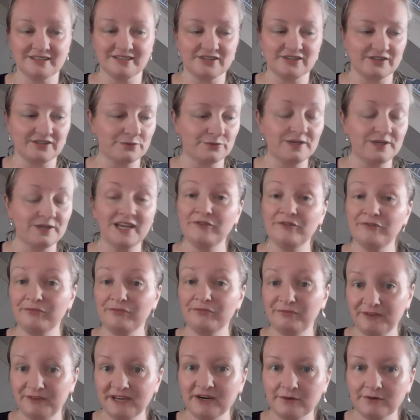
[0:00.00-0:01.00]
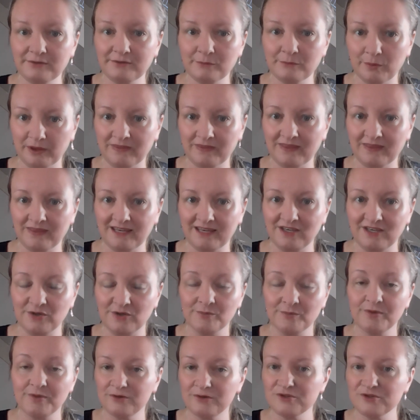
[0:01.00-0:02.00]
create fear within you
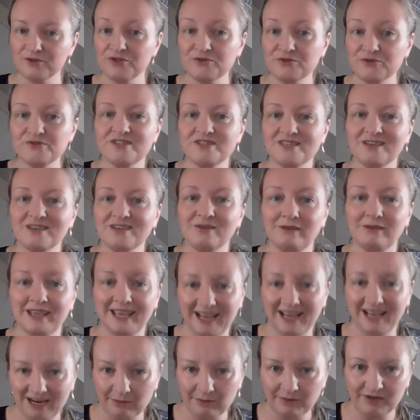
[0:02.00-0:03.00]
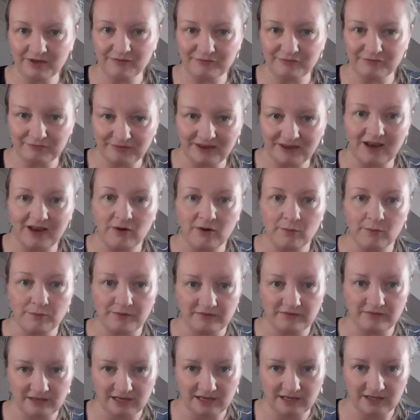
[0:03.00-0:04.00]
because you still carry fear
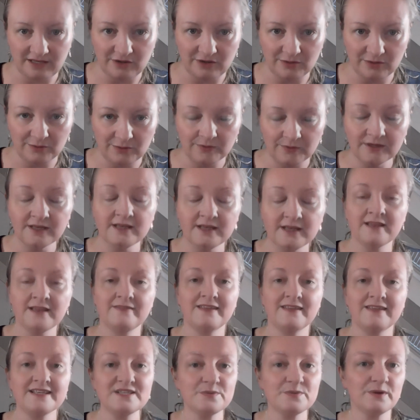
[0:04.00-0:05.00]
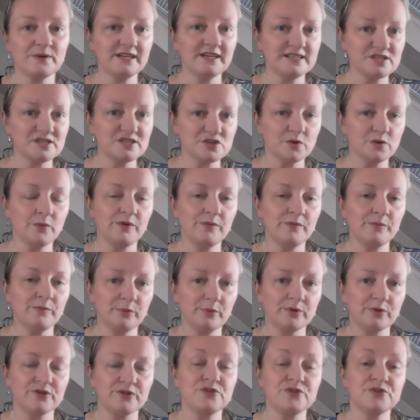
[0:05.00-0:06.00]
within you. That's why it's so
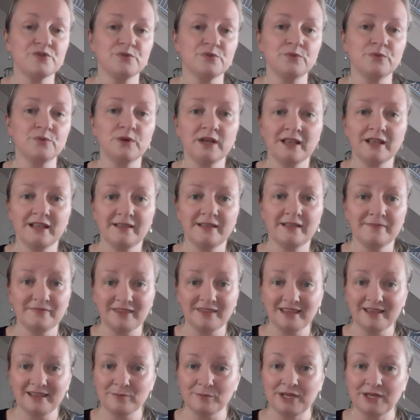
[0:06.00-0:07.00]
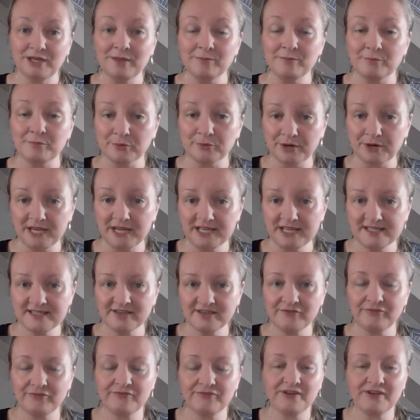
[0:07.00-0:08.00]
important to embrace
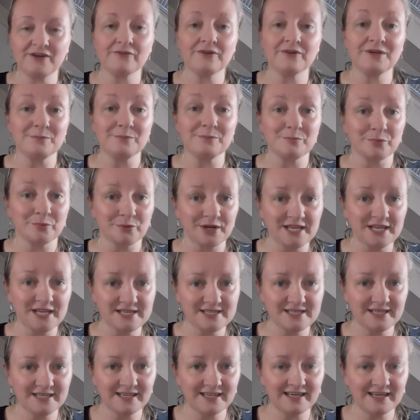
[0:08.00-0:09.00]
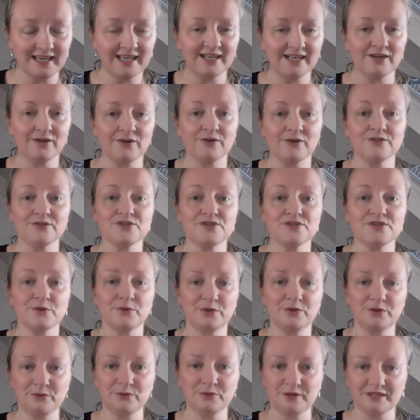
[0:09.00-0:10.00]
that fear, embrace that anger, so
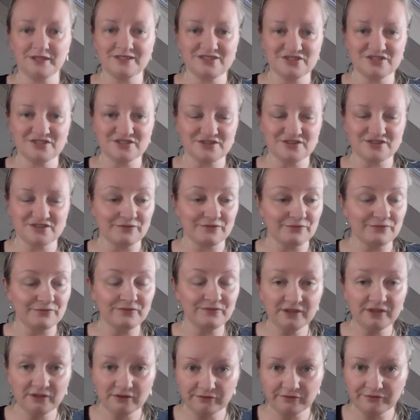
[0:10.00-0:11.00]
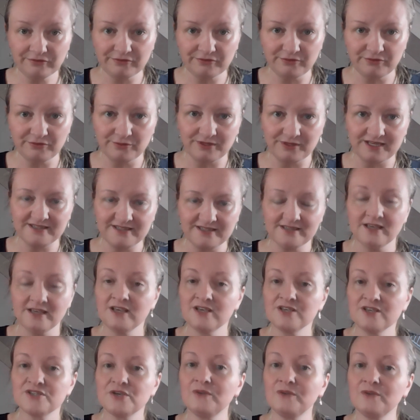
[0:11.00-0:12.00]
you can just feel through it,
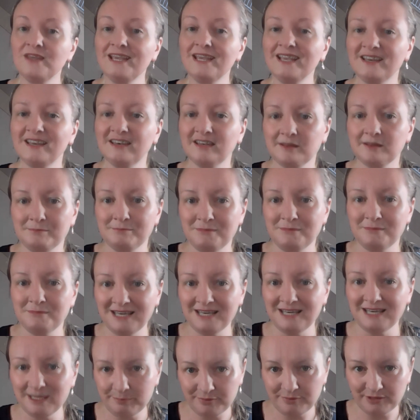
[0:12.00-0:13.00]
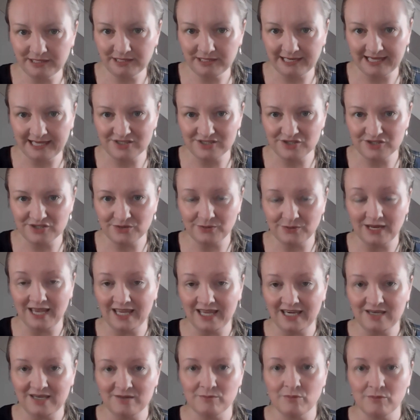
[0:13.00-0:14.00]
so they cannot manipulate you
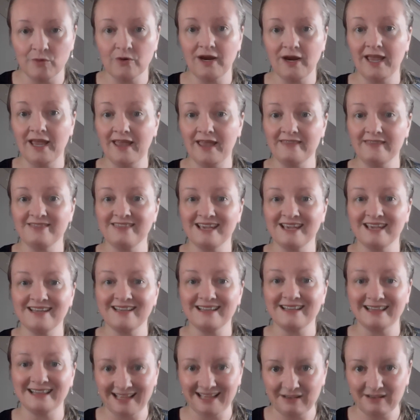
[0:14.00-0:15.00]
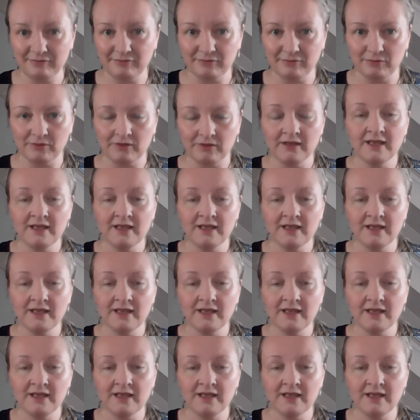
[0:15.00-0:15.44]
anymore at that level.